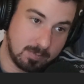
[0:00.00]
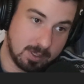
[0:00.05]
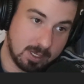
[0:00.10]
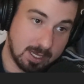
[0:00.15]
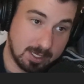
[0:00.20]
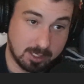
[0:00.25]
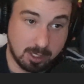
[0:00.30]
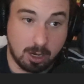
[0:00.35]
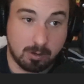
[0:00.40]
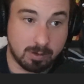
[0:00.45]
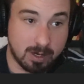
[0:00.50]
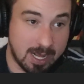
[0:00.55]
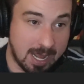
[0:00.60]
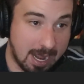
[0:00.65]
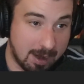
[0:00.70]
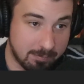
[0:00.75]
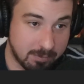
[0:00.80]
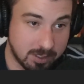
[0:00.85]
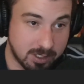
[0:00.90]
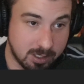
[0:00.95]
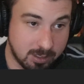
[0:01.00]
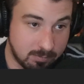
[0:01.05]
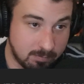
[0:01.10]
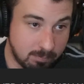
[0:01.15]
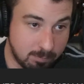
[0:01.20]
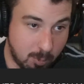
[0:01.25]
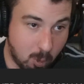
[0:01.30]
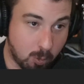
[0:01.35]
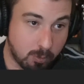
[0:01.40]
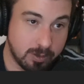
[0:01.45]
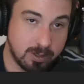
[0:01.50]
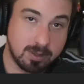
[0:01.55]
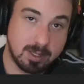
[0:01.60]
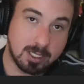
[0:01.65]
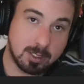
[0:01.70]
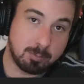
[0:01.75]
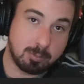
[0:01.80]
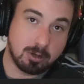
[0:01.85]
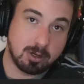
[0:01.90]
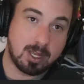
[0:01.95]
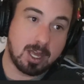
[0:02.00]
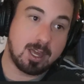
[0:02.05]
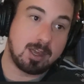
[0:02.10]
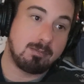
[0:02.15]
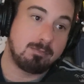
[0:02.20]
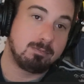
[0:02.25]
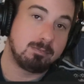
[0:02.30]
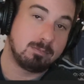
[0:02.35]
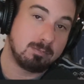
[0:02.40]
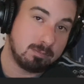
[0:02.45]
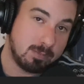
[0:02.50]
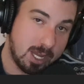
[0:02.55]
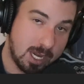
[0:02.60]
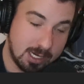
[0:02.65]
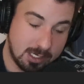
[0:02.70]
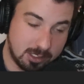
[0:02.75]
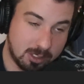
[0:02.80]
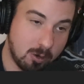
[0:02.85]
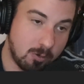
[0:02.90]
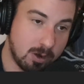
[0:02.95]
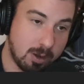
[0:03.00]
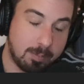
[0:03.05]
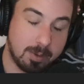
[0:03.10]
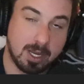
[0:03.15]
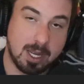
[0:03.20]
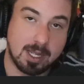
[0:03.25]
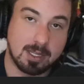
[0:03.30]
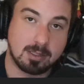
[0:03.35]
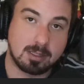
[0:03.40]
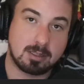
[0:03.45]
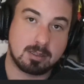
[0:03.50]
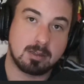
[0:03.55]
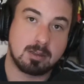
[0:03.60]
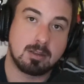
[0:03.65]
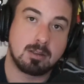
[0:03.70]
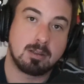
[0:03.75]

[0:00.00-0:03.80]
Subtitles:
He's already averaging more than this per game, and he's going up against